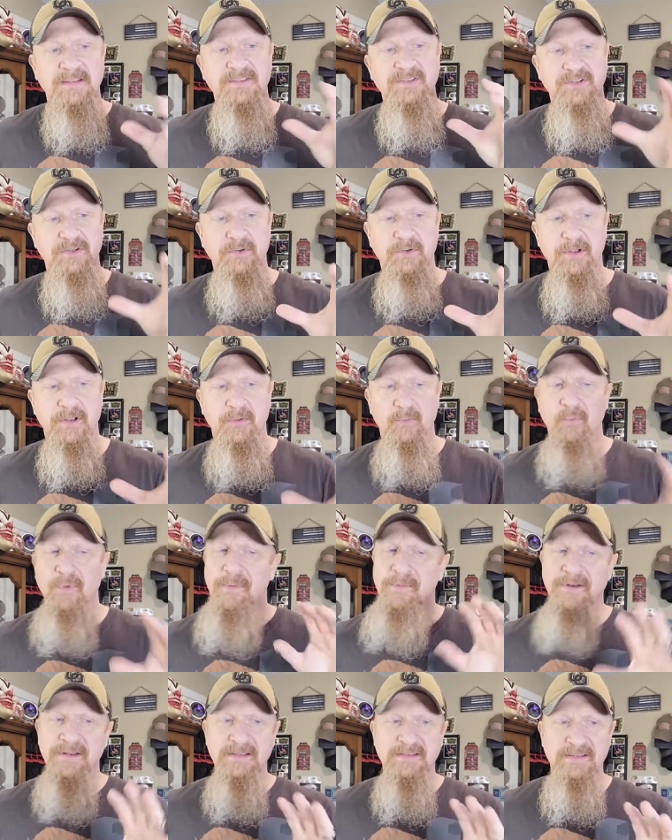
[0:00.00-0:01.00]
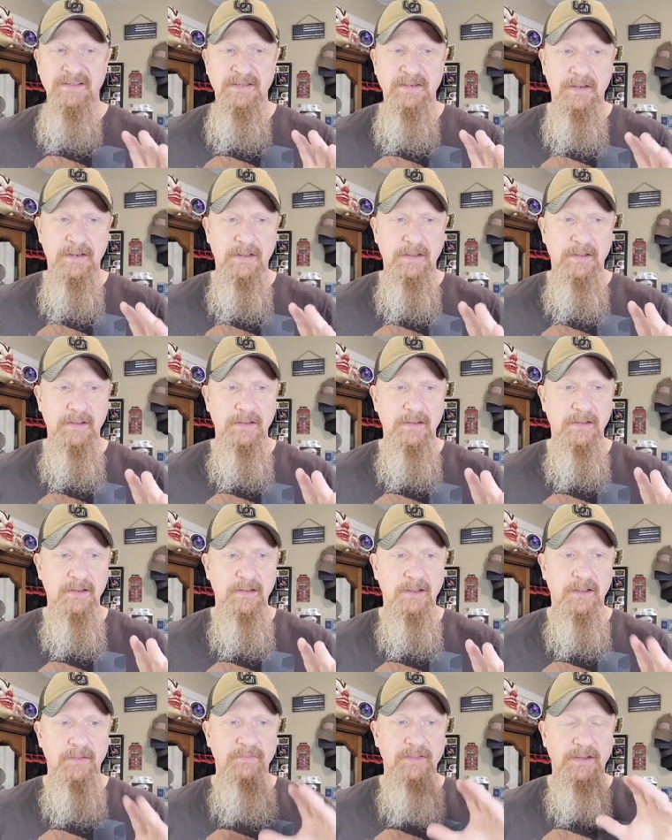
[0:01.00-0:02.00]
to it. Reminiscent
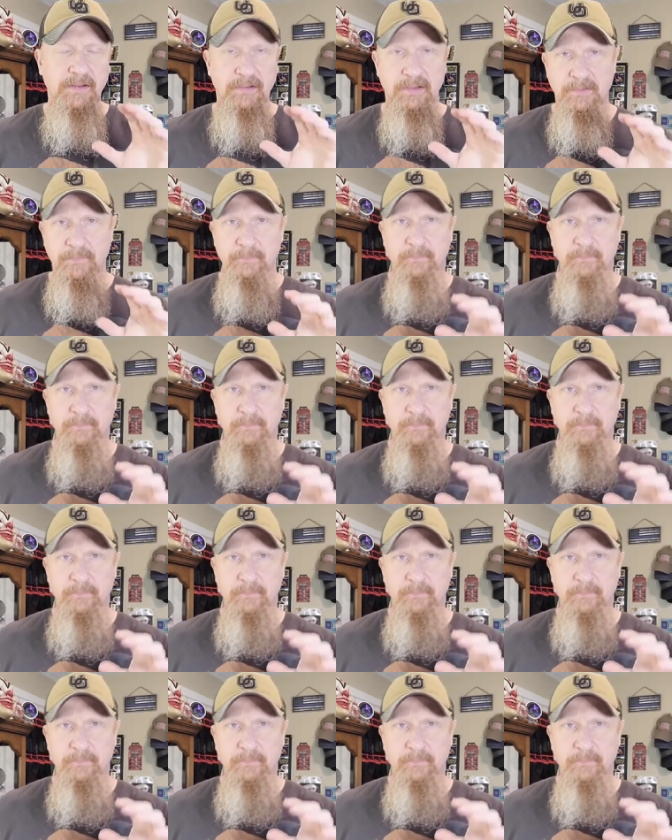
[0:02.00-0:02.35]
of like